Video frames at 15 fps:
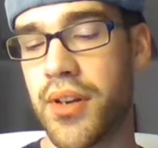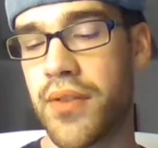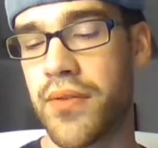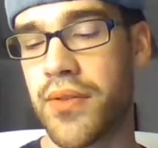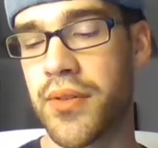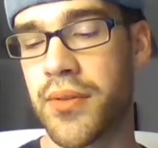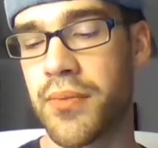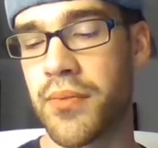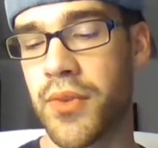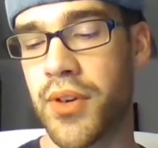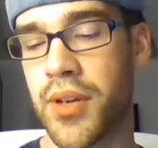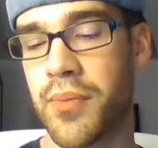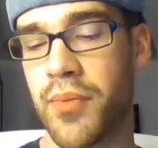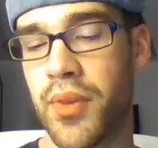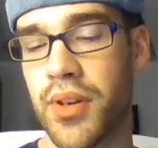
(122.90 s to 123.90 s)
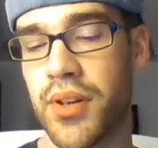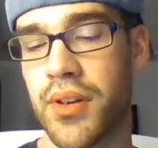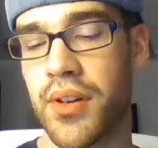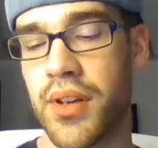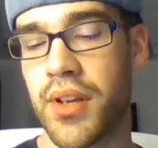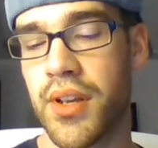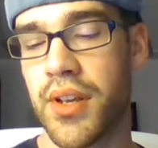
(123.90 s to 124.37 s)
here from Great
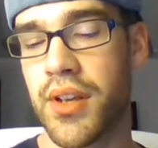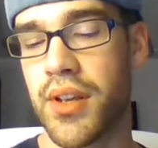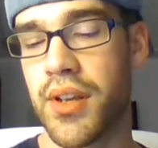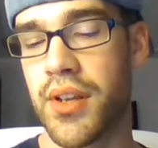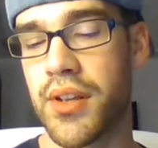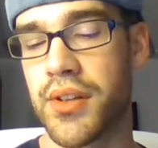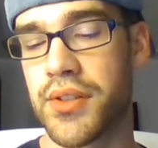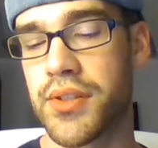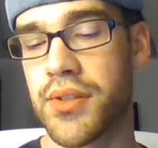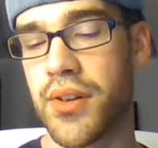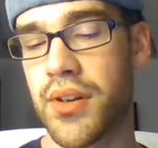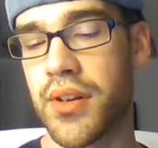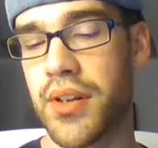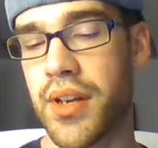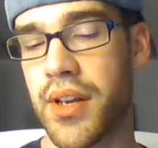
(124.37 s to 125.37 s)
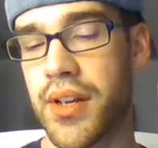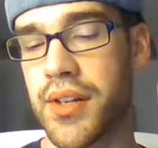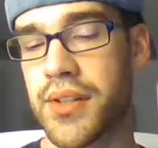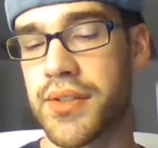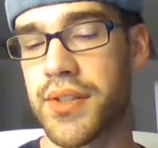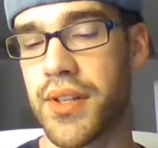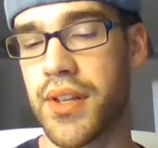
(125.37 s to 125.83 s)
Britain. He started
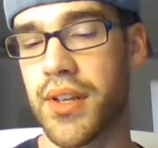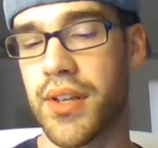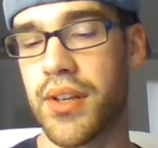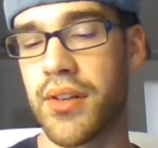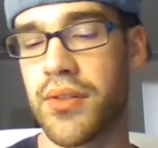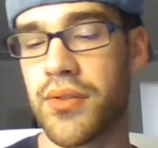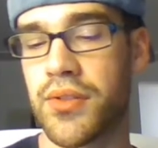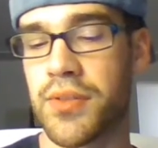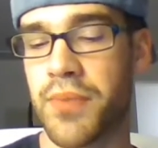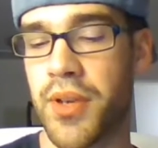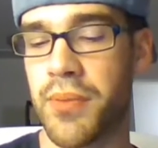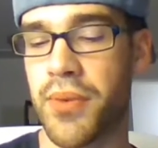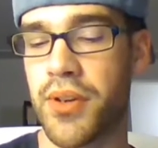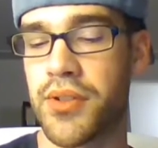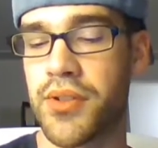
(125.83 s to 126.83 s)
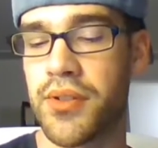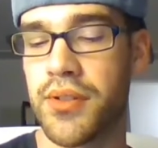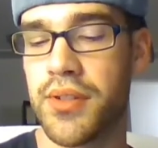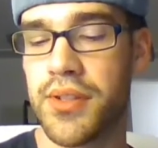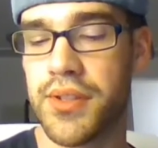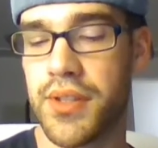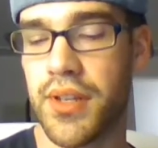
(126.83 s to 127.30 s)
as a newspaper
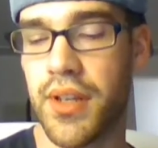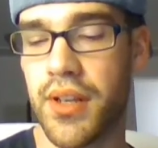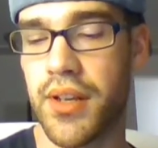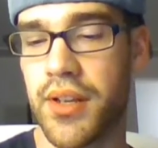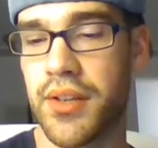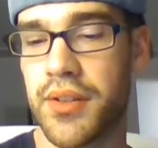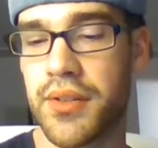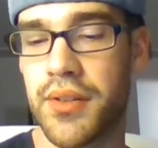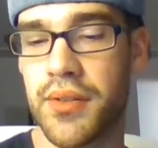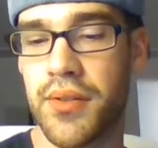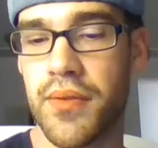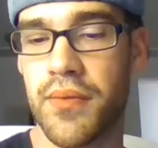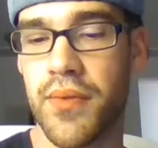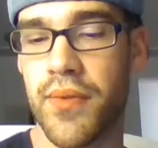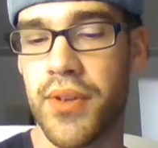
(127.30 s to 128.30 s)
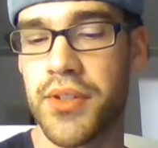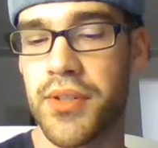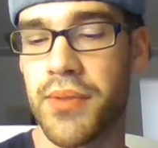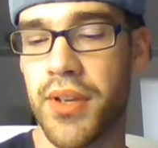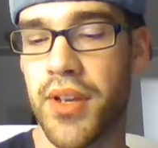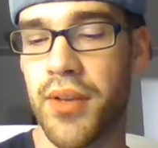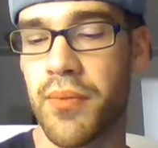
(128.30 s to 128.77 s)
journalist and
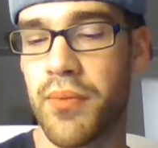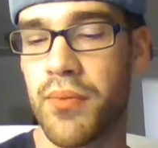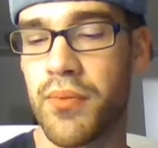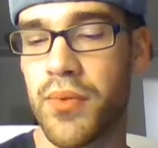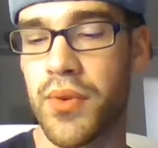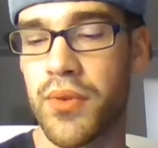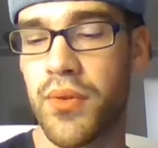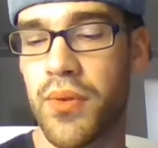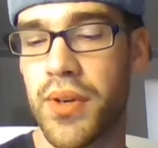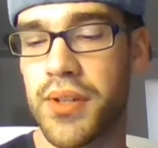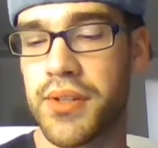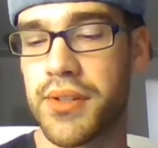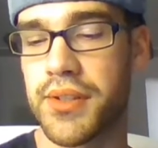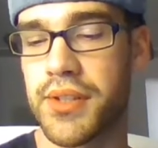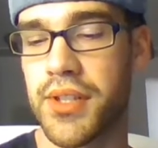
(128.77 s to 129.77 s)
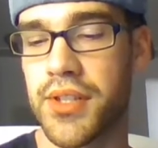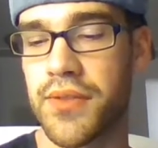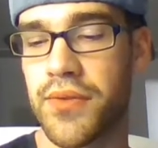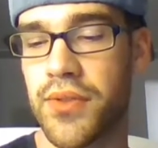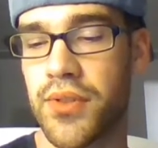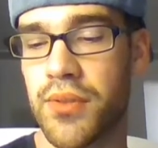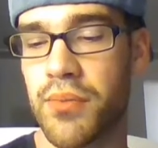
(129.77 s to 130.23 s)
eventually became quite a
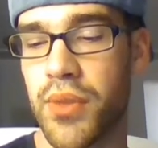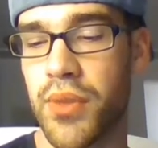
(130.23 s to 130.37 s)
successful